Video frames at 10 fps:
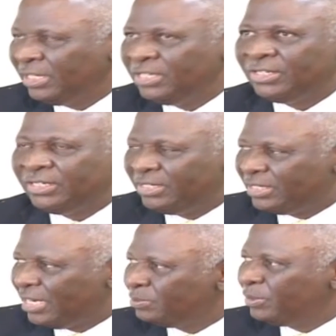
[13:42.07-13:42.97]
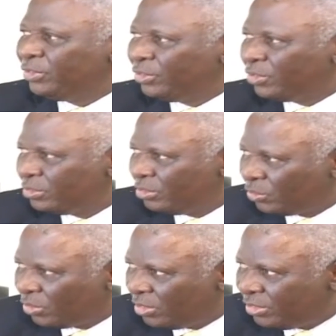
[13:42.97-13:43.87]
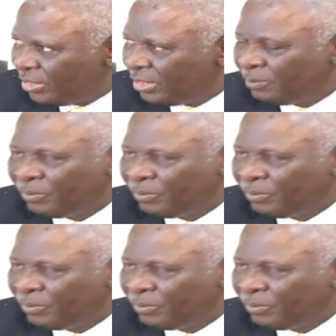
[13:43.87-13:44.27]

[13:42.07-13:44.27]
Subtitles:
is the distance between the two countries.